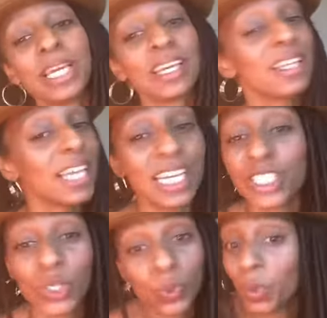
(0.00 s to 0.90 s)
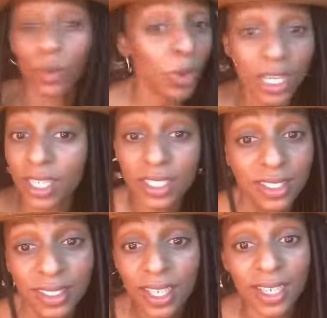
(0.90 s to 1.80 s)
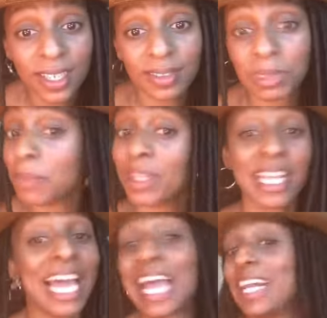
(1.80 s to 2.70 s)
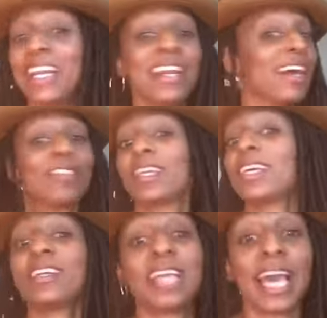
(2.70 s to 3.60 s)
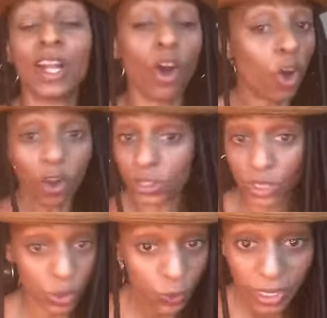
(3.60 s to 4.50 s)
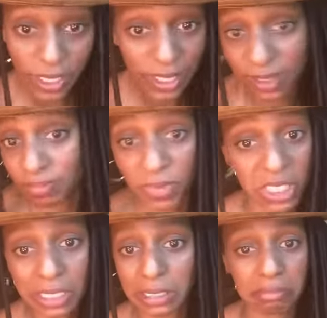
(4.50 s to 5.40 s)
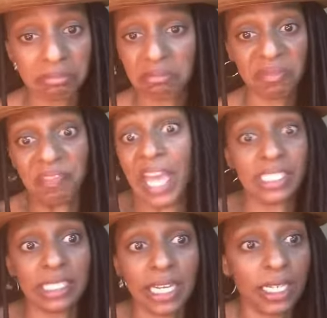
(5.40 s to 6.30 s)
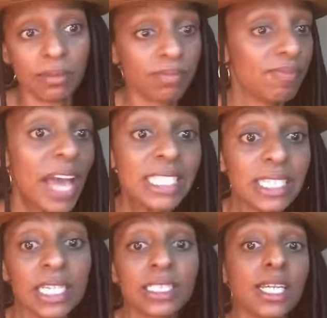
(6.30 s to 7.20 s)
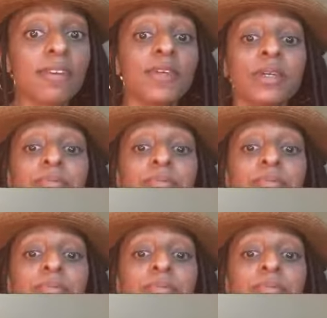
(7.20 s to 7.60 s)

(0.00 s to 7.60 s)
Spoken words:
peeking into what was something that I had nothing at all to do with. Just fascinating stuff.